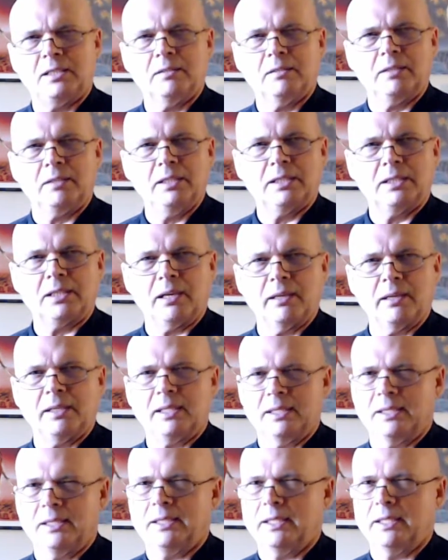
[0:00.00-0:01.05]
the silliness kind
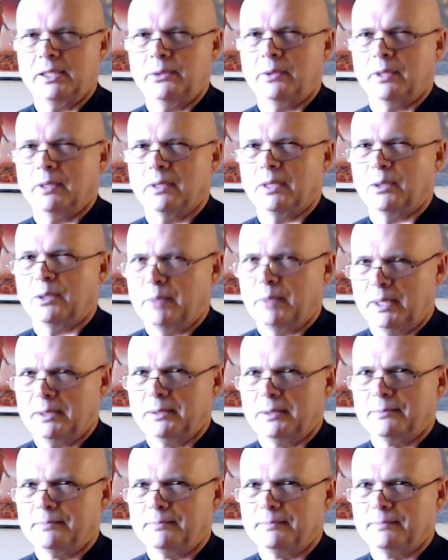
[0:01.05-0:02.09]
of continued a little
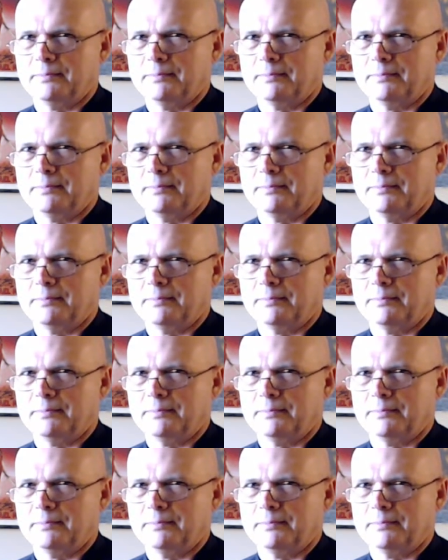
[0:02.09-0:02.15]
bit.